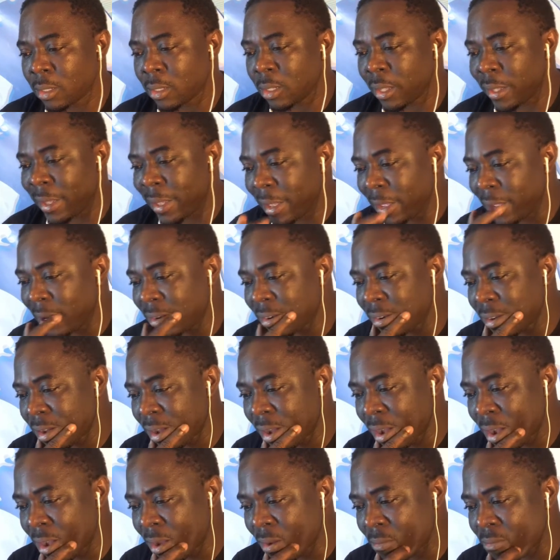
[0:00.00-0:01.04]
And
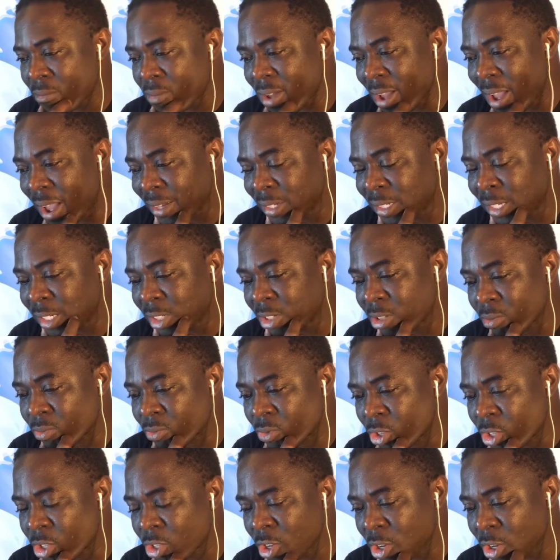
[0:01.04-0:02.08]
um, I did some
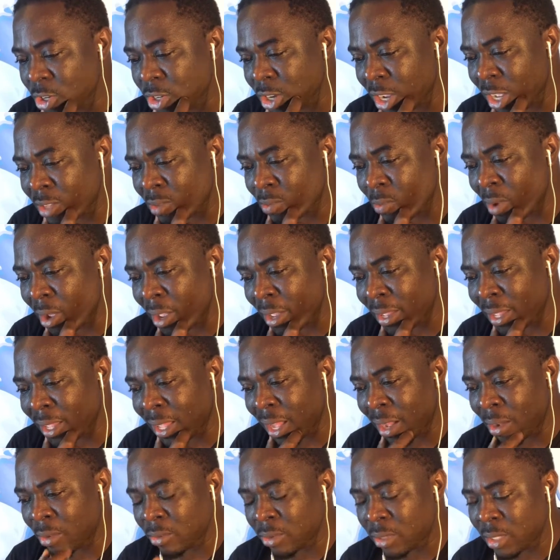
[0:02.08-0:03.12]
research at my
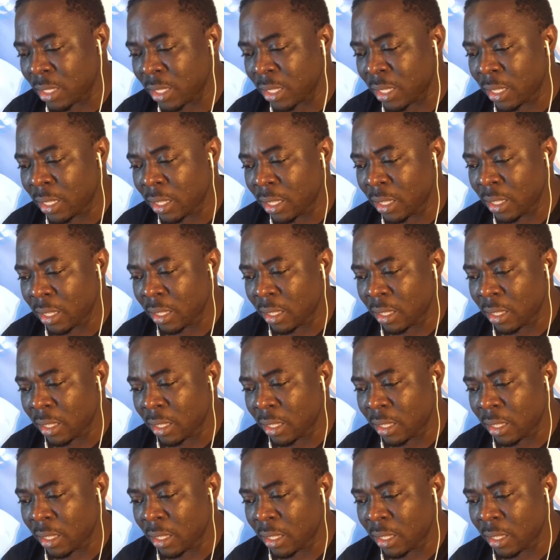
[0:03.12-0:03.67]
county